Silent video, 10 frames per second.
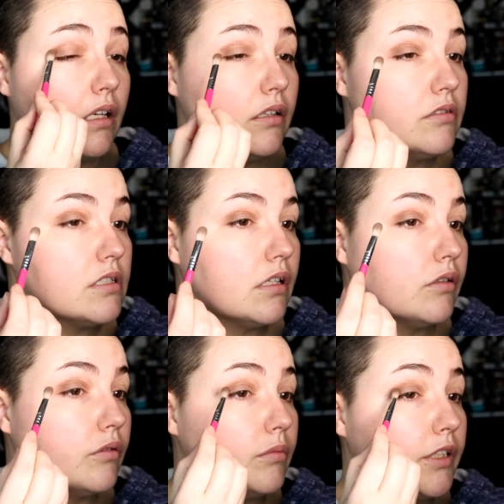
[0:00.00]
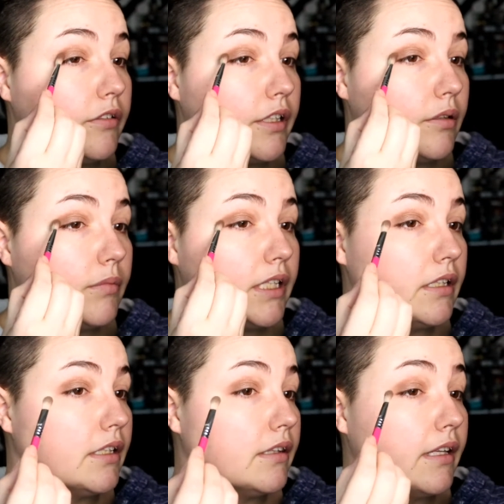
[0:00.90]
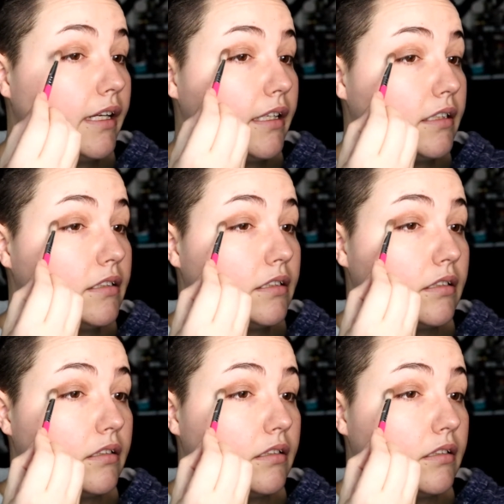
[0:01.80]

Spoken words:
No, it's not normally recommended that